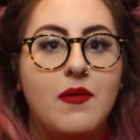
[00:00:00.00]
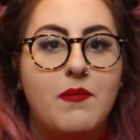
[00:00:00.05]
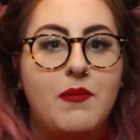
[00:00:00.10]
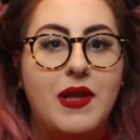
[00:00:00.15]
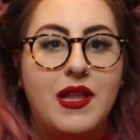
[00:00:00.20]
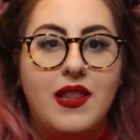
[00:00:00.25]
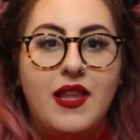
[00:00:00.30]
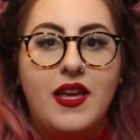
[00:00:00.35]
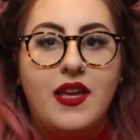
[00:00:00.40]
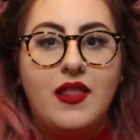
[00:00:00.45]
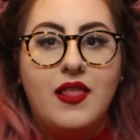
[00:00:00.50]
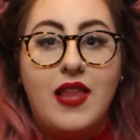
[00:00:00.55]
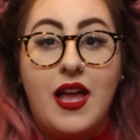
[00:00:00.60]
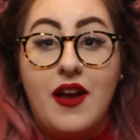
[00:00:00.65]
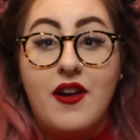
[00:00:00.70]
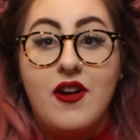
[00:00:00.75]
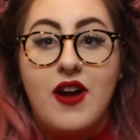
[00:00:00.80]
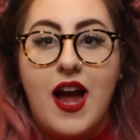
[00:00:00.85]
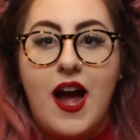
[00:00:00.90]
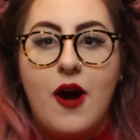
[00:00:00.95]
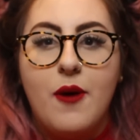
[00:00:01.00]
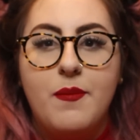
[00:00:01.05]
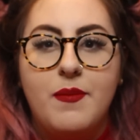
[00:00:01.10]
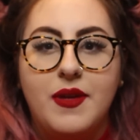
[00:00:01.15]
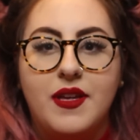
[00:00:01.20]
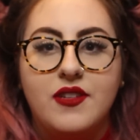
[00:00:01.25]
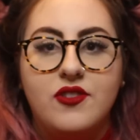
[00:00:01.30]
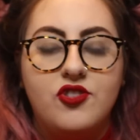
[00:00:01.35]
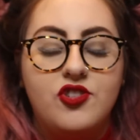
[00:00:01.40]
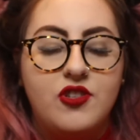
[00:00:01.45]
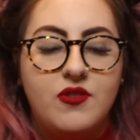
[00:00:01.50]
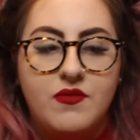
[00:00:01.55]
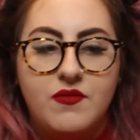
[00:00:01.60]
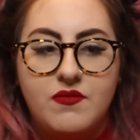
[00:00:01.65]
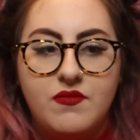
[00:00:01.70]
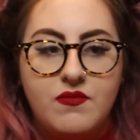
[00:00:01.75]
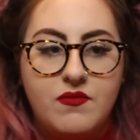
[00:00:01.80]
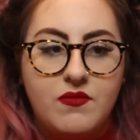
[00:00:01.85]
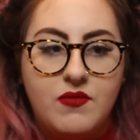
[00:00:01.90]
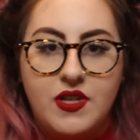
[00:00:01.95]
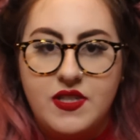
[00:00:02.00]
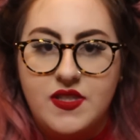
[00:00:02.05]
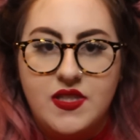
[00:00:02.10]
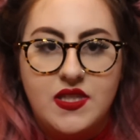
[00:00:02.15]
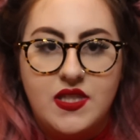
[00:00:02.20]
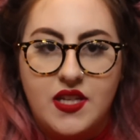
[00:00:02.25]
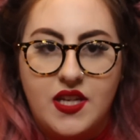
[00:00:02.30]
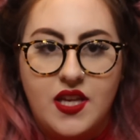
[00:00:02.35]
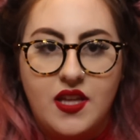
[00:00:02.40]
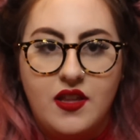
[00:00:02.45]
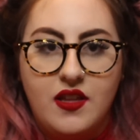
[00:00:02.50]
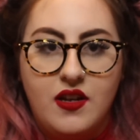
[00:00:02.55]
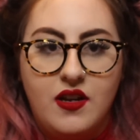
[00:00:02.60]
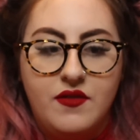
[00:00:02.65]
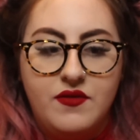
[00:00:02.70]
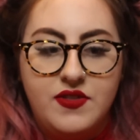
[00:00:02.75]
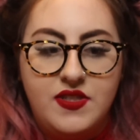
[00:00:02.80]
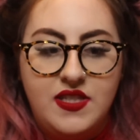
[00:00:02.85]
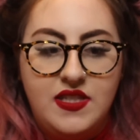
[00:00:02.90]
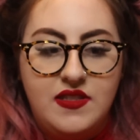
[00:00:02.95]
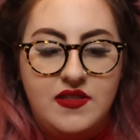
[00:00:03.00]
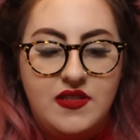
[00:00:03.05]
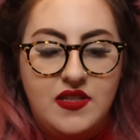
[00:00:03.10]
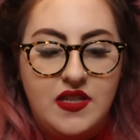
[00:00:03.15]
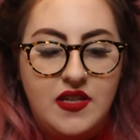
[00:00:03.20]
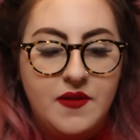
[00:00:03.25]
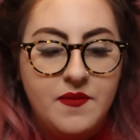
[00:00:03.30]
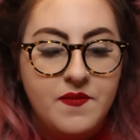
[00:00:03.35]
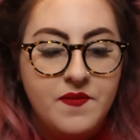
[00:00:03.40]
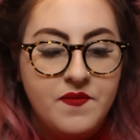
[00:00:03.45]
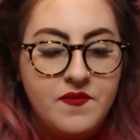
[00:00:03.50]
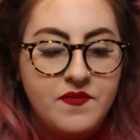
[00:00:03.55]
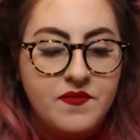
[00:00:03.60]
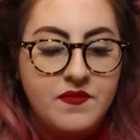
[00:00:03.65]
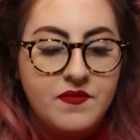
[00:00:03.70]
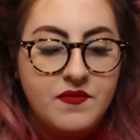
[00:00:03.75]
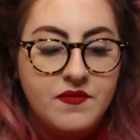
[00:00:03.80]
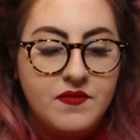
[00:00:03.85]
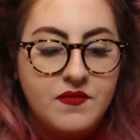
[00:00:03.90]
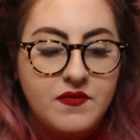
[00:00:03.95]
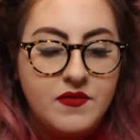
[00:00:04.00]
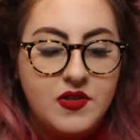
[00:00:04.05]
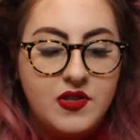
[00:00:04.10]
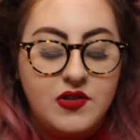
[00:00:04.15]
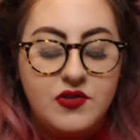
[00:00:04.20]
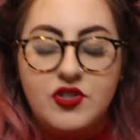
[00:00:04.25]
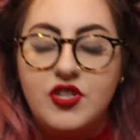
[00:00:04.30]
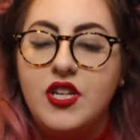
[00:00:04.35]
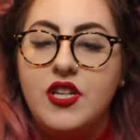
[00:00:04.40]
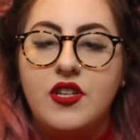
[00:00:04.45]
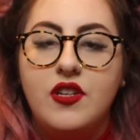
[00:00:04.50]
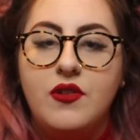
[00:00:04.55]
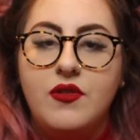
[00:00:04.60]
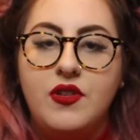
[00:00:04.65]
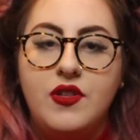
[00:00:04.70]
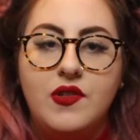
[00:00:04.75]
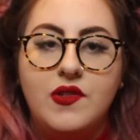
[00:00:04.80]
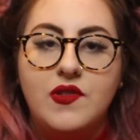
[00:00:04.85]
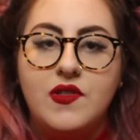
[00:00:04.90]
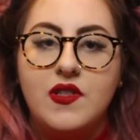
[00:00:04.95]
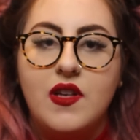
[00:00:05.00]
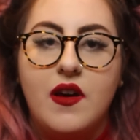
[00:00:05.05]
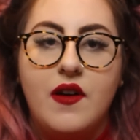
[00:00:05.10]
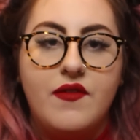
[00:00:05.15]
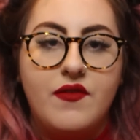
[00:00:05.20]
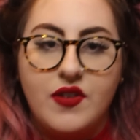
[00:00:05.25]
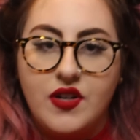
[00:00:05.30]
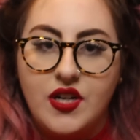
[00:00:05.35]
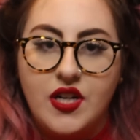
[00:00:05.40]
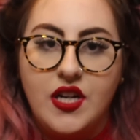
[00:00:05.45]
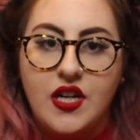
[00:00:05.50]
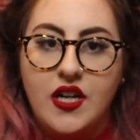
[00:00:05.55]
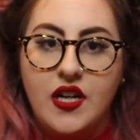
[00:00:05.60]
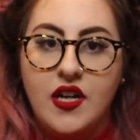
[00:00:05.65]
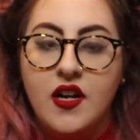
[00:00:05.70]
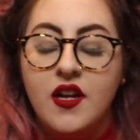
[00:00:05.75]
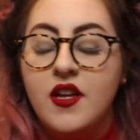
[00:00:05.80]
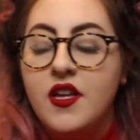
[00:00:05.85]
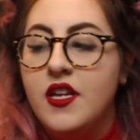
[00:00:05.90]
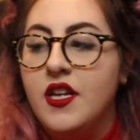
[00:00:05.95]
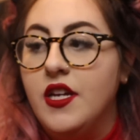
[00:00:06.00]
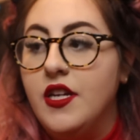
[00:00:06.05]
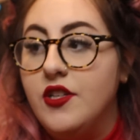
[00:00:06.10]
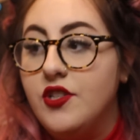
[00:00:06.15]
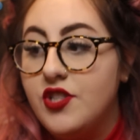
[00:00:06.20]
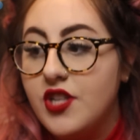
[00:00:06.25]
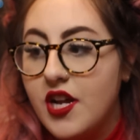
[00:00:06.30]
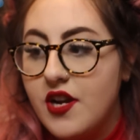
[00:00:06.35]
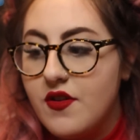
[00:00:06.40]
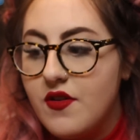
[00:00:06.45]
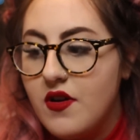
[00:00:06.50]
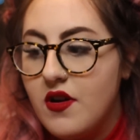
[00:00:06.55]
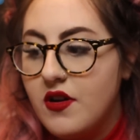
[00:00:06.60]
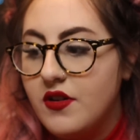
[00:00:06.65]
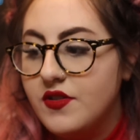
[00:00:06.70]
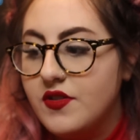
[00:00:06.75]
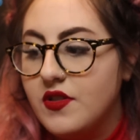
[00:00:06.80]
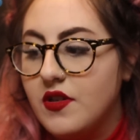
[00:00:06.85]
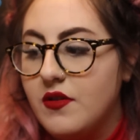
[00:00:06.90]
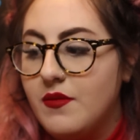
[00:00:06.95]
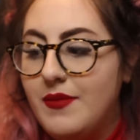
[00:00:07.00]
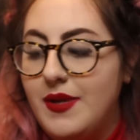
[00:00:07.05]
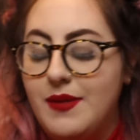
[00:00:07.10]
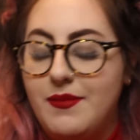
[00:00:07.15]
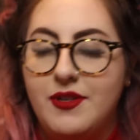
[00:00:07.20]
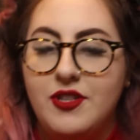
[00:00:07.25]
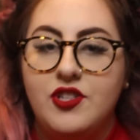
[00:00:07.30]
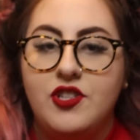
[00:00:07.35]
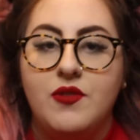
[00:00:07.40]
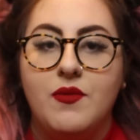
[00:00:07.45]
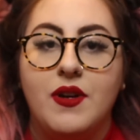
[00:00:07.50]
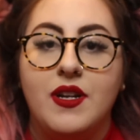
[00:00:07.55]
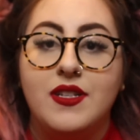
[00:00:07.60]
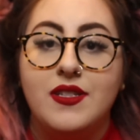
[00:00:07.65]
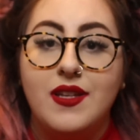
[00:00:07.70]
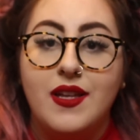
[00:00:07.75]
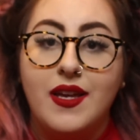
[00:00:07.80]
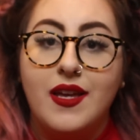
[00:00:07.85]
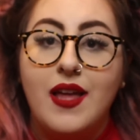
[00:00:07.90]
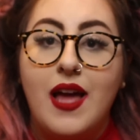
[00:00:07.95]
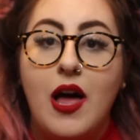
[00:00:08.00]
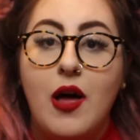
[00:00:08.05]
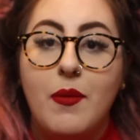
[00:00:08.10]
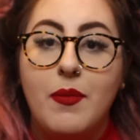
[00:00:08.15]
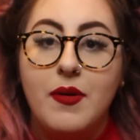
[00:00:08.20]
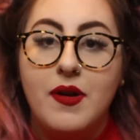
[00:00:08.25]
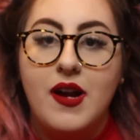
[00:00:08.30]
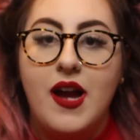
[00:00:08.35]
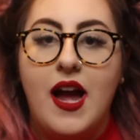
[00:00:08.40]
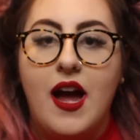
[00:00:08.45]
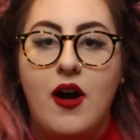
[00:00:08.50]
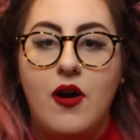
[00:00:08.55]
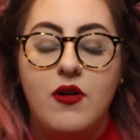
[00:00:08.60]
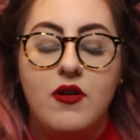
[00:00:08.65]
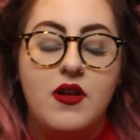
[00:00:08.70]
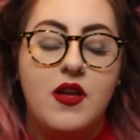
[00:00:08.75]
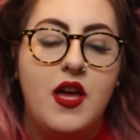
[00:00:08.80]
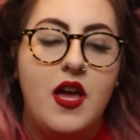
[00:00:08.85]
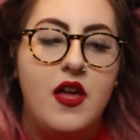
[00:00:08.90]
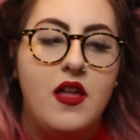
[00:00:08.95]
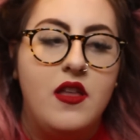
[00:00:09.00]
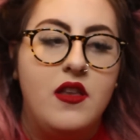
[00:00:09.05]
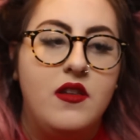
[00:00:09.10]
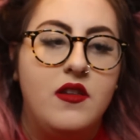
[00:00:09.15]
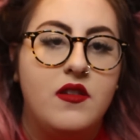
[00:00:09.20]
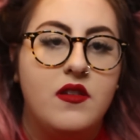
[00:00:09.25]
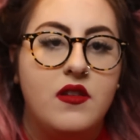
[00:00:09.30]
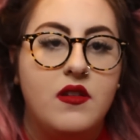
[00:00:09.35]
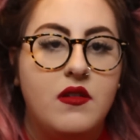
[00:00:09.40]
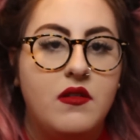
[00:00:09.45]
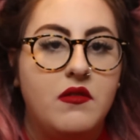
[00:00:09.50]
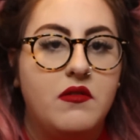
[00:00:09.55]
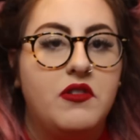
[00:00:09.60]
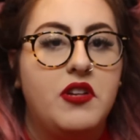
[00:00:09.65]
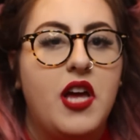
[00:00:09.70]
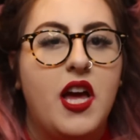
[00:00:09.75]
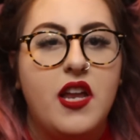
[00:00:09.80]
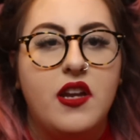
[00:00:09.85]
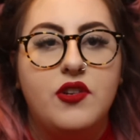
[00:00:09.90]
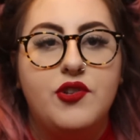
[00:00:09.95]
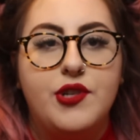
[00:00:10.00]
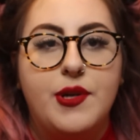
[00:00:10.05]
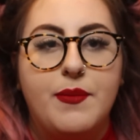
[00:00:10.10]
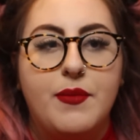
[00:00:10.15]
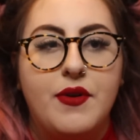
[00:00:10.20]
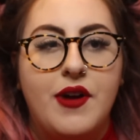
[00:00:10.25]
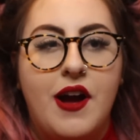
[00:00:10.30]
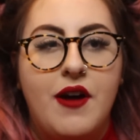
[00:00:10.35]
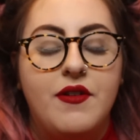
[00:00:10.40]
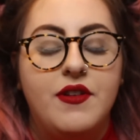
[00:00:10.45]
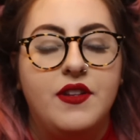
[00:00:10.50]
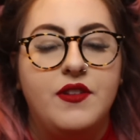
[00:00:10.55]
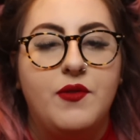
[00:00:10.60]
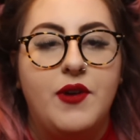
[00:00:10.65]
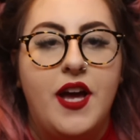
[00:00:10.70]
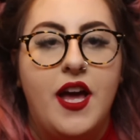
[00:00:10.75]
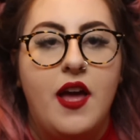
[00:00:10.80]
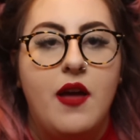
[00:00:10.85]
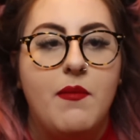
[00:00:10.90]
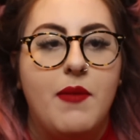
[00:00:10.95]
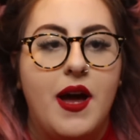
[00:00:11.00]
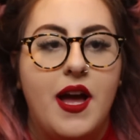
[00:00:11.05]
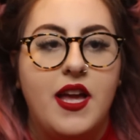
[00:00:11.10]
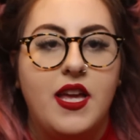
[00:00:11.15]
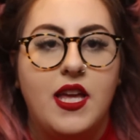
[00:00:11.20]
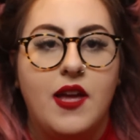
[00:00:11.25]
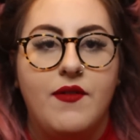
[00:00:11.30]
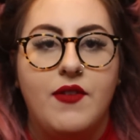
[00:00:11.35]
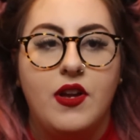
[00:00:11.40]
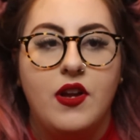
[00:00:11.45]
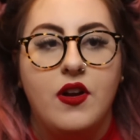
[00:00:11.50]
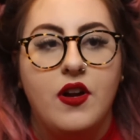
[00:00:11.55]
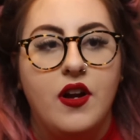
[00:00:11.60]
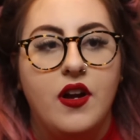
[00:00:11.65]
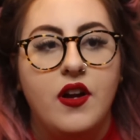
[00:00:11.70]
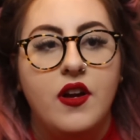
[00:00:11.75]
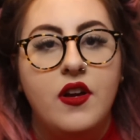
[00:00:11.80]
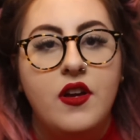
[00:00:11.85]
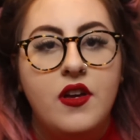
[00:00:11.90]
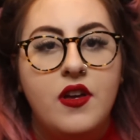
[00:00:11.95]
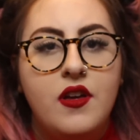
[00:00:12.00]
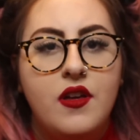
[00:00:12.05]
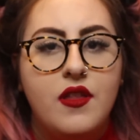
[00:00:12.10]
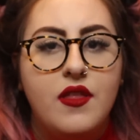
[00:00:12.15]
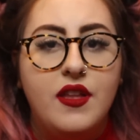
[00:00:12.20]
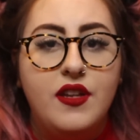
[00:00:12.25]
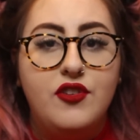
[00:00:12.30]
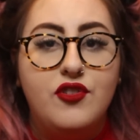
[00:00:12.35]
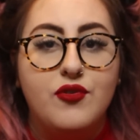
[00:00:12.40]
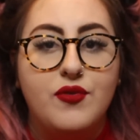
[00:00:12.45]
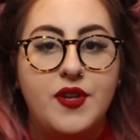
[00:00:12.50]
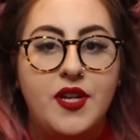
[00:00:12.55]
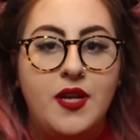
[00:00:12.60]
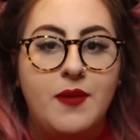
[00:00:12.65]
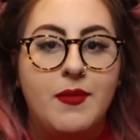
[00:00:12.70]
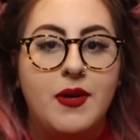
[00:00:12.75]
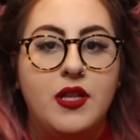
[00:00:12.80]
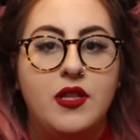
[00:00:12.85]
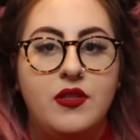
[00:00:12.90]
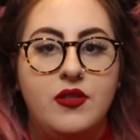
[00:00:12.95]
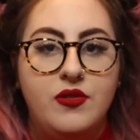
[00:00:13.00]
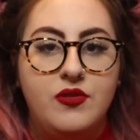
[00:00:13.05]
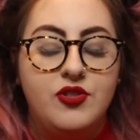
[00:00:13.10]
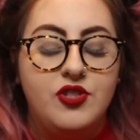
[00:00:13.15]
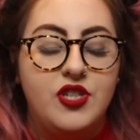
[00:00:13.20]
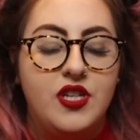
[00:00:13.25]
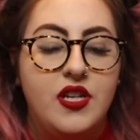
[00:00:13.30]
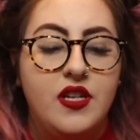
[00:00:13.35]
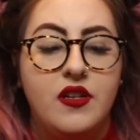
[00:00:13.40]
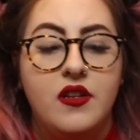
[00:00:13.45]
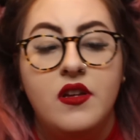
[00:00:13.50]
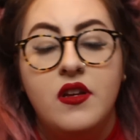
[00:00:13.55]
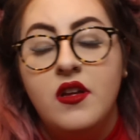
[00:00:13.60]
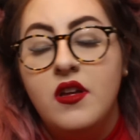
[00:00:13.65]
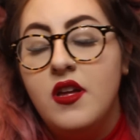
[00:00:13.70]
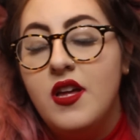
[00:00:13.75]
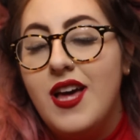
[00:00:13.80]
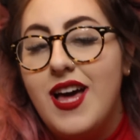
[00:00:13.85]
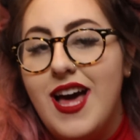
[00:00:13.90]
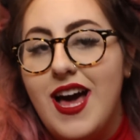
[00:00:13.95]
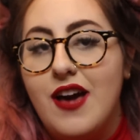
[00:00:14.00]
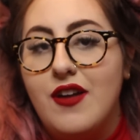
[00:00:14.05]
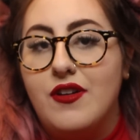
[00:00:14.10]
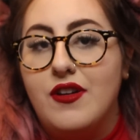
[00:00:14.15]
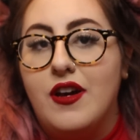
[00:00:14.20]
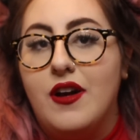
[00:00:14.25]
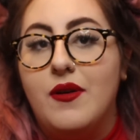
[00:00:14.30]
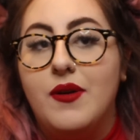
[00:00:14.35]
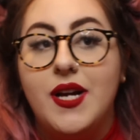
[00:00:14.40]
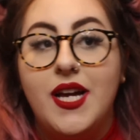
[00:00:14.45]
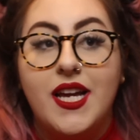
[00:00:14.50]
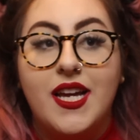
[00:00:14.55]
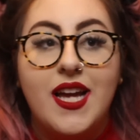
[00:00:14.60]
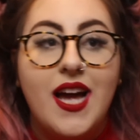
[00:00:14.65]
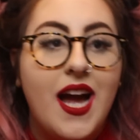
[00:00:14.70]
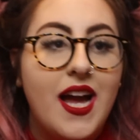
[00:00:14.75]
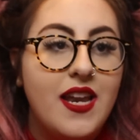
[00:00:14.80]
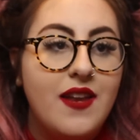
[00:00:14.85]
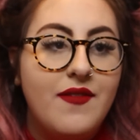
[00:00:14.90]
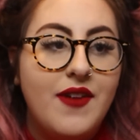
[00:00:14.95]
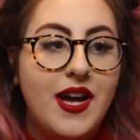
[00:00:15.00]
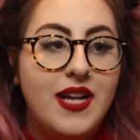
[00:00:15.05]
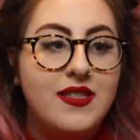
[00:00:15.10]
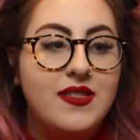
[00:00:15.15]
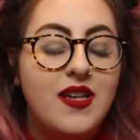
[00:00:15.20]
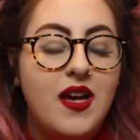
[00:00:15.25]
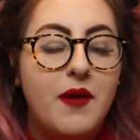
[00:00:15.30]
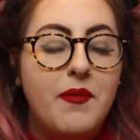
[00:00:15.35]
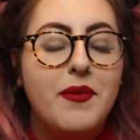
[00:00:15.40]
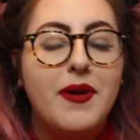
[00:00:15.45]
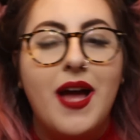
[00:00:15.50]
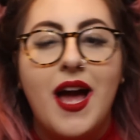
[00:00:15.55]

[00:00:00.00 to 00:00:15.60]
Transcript: but like let her out because she wasn't the killer of Cece. So she had no use for her in general. So maybe she wanted to like help her out and kind of trip her out in a way by giving her the dream illusion. I don't know, it kind of adds up,